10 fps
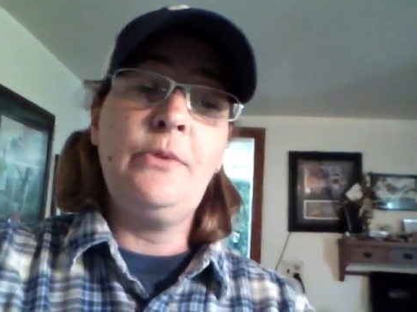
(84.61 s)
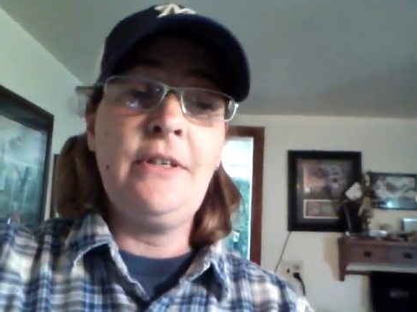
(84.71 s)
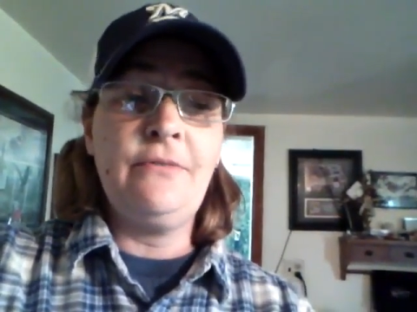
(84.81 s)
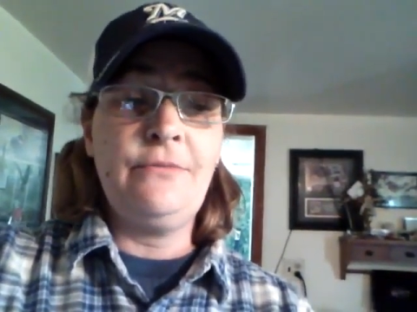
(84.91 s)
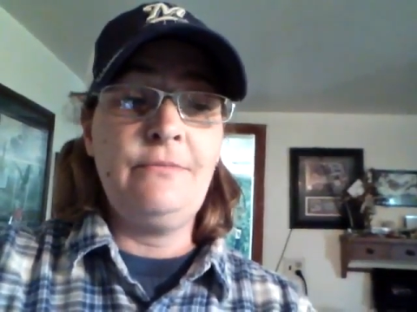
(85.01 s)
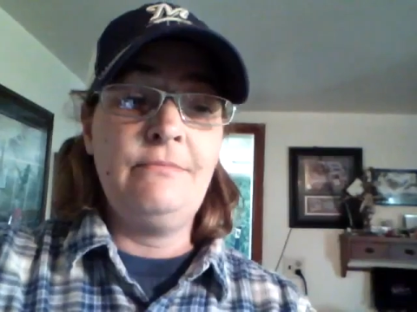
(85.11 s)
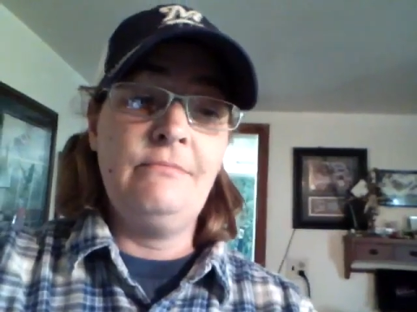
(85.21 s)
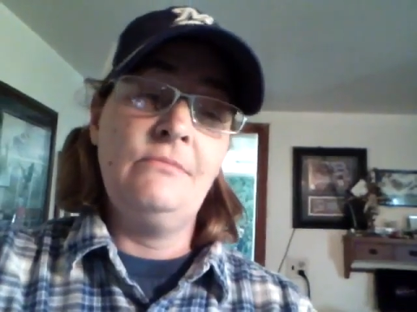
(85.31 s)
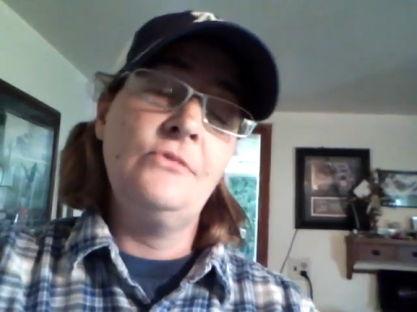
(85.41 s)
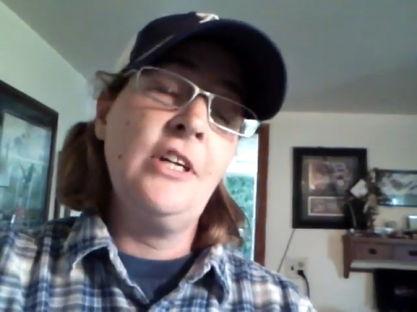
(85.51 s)
We have
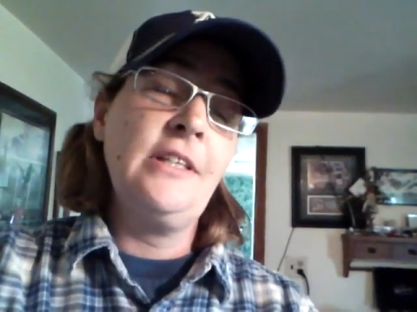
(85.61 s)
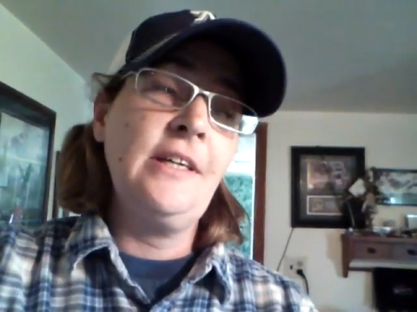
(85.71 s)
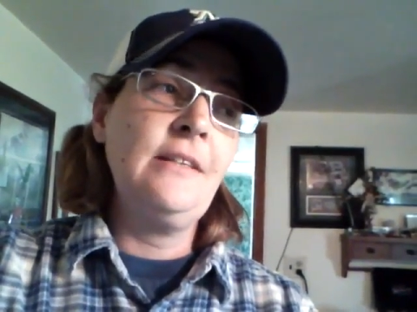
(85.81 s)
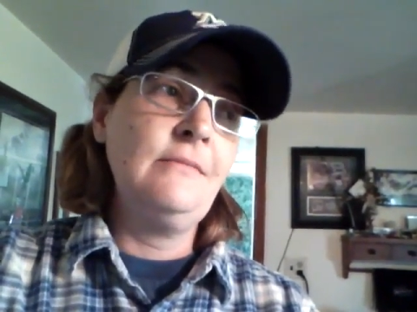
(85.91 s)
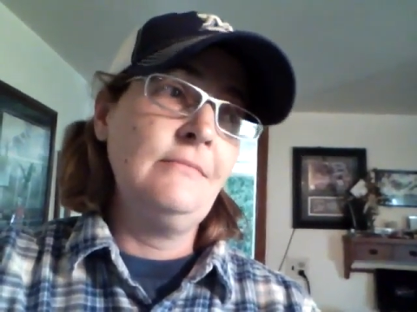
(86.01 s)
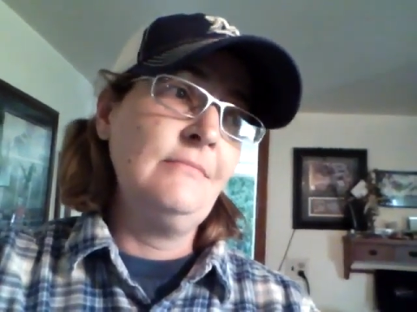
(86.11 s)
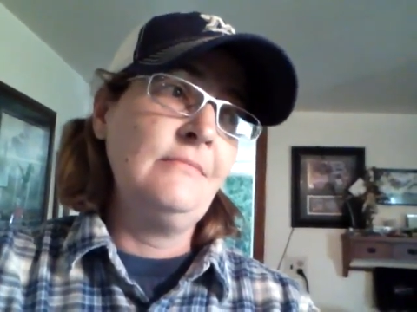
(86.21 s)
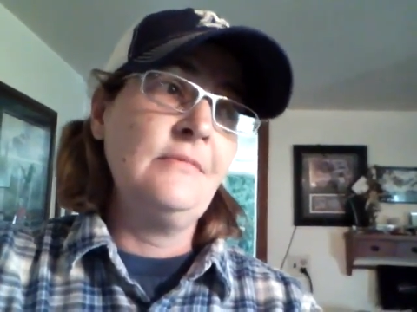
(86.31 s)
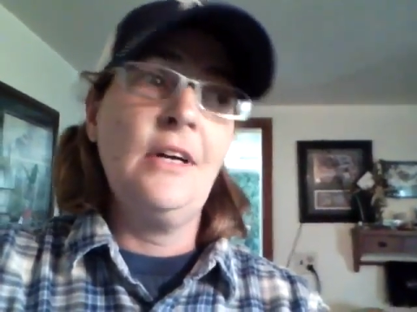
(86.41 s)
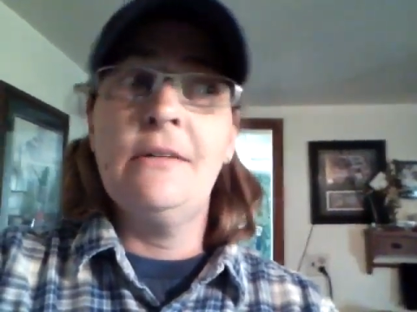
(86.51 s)
tried that
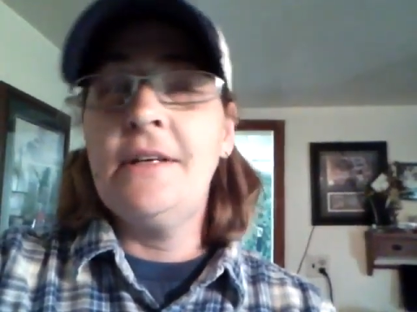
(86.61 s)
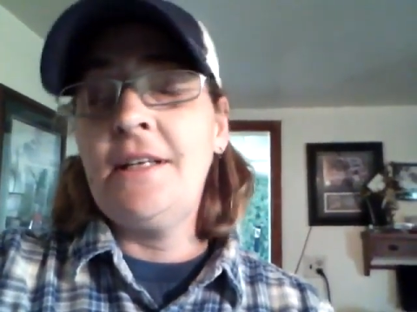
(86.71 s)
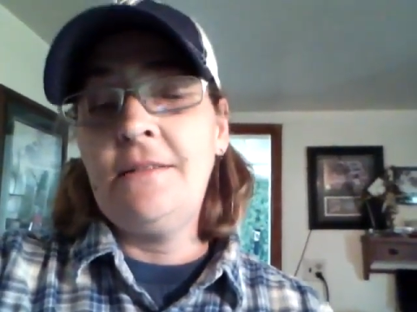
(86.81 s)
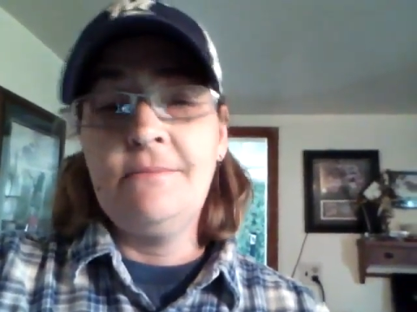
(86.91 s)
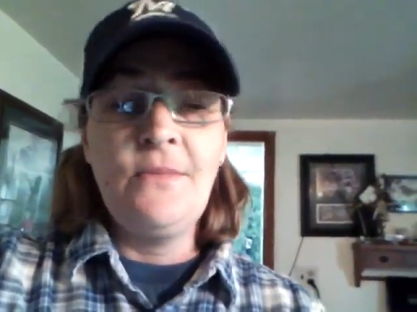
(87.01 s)
already.